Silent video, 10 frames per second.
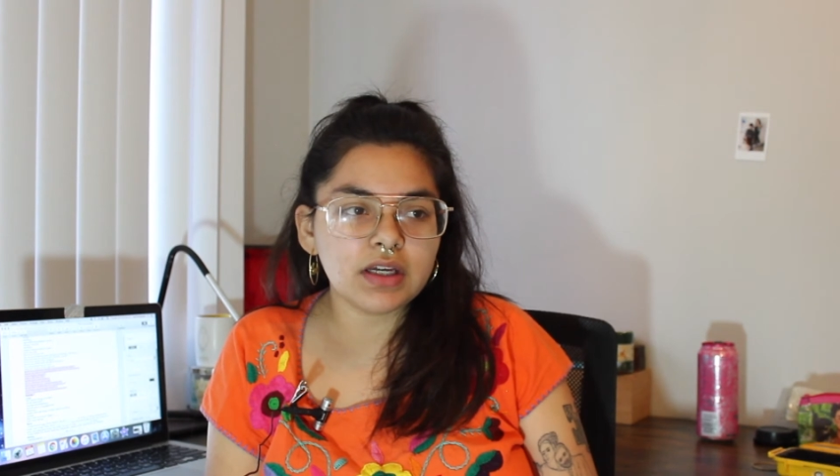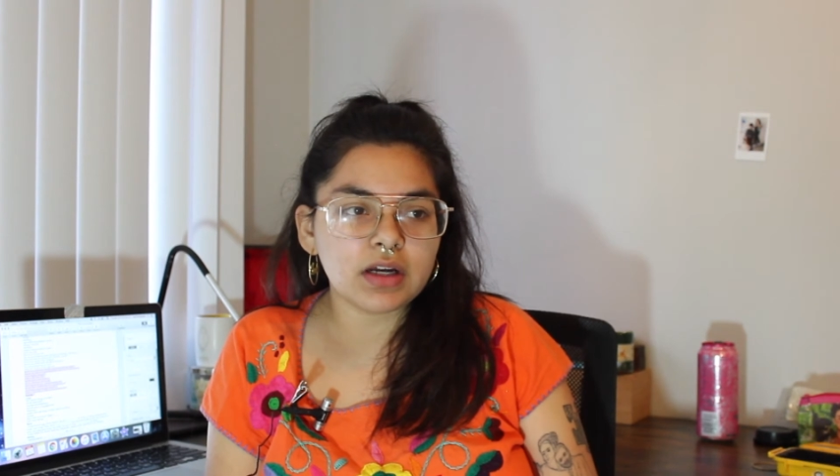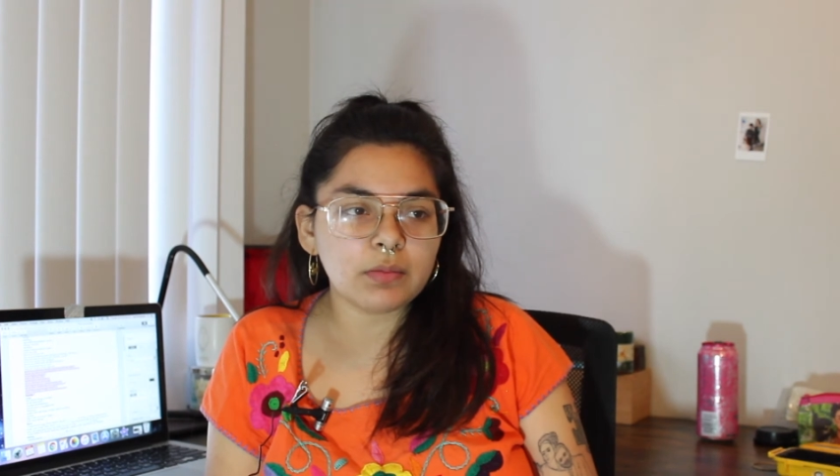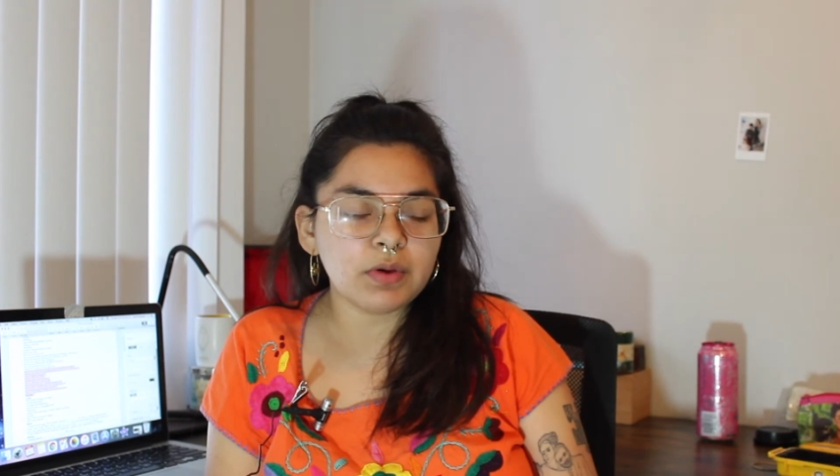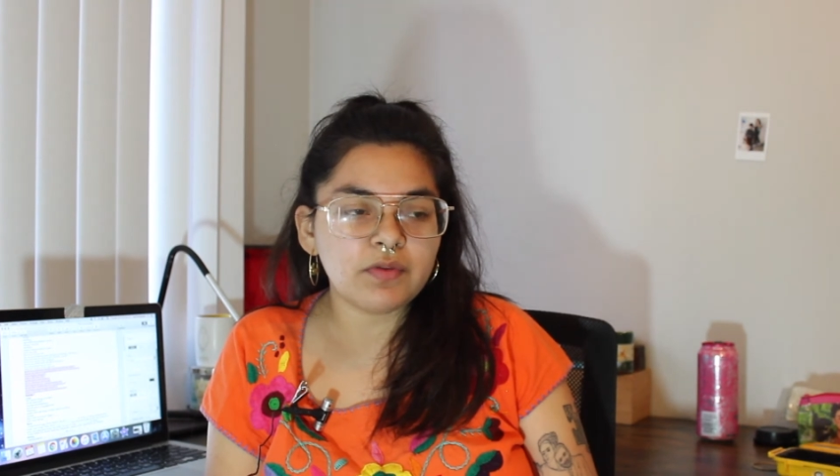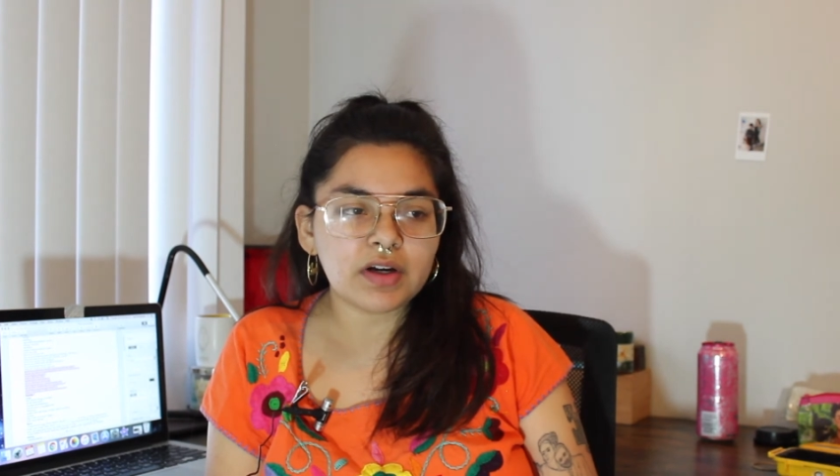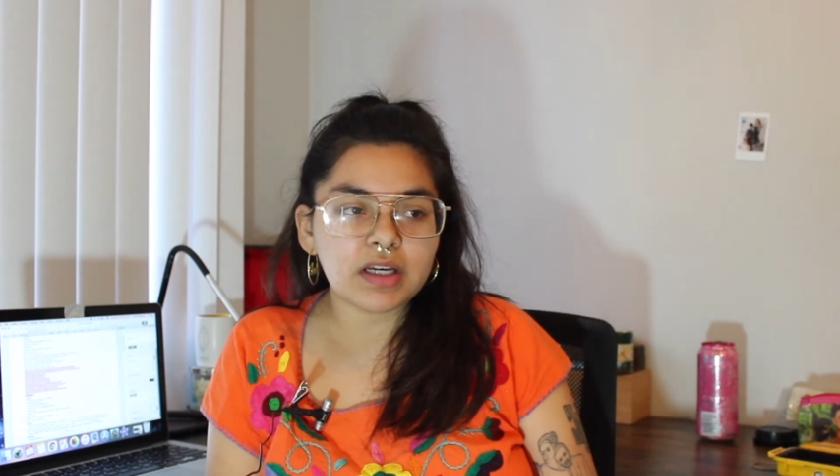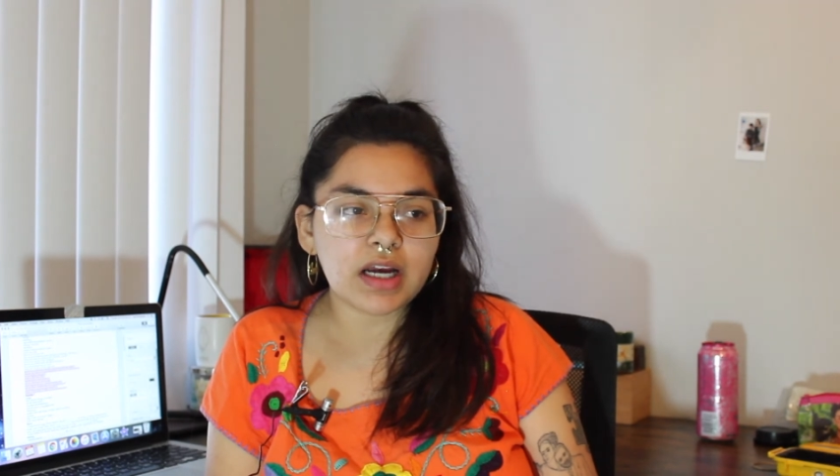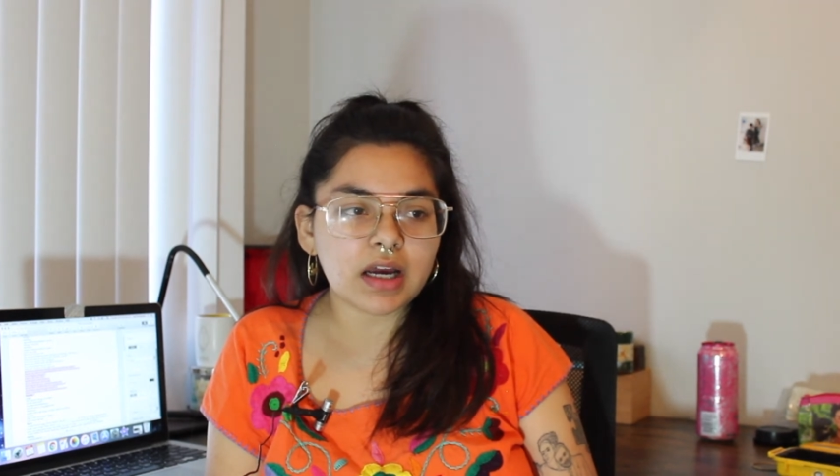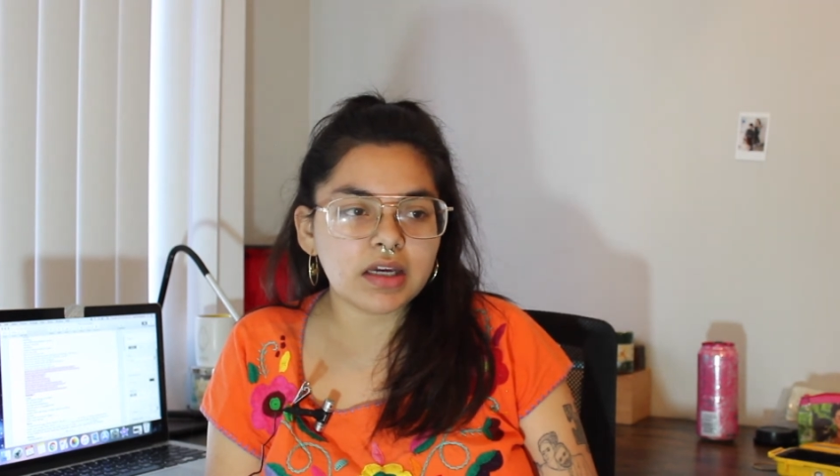and I'll be
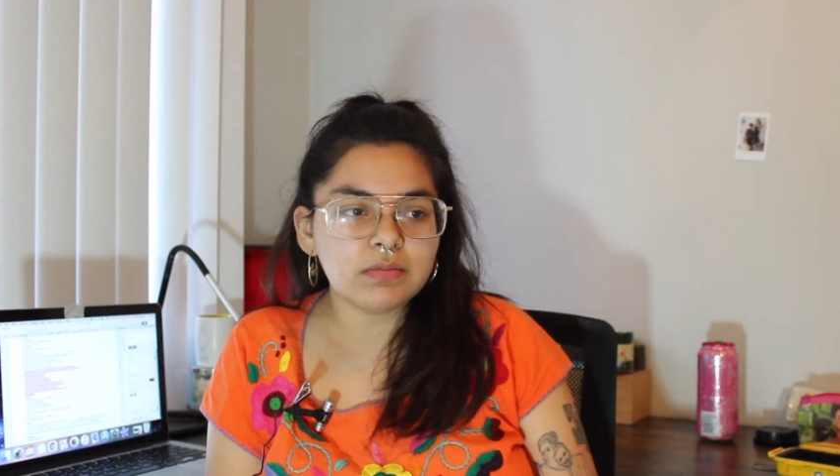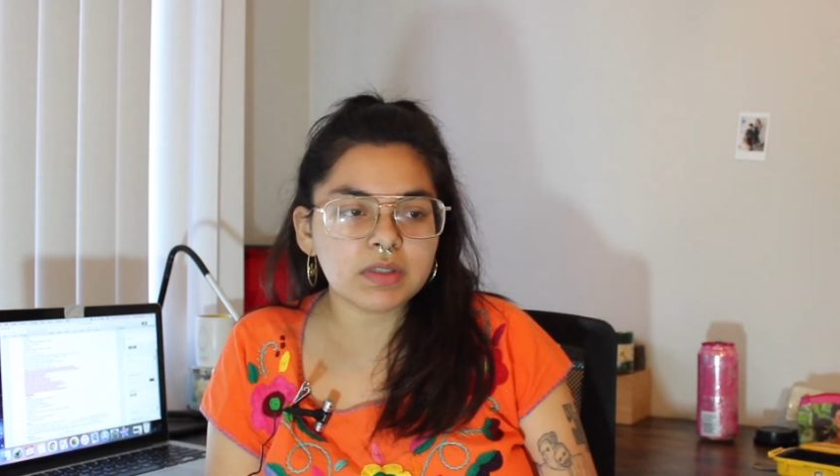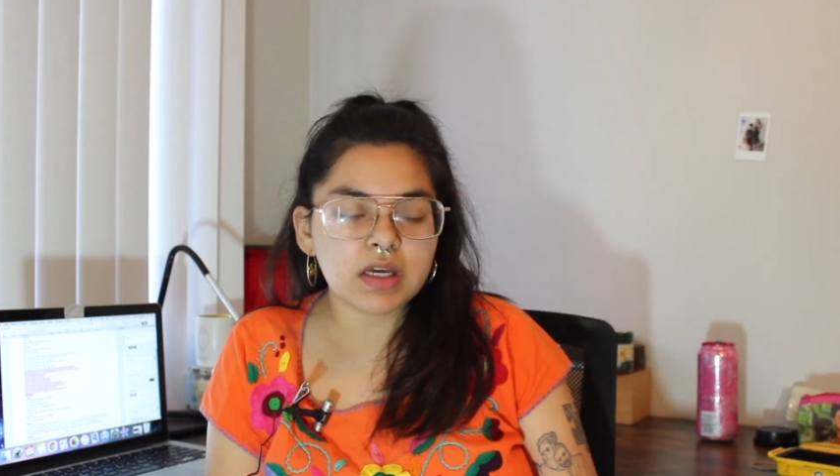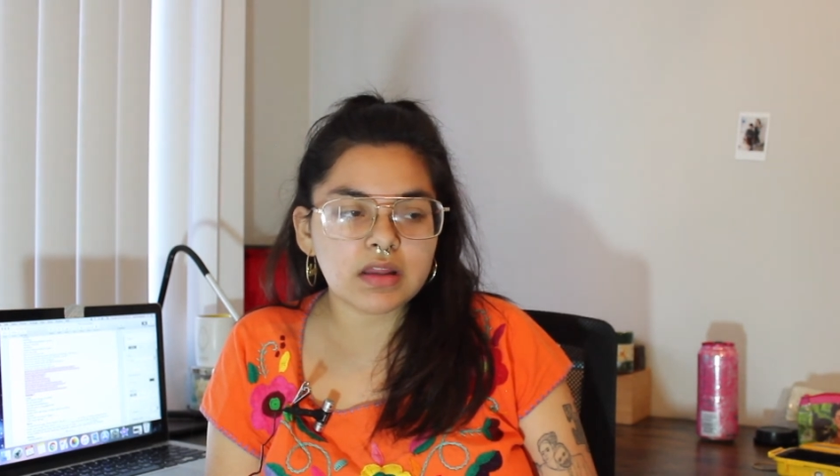fucking hyped,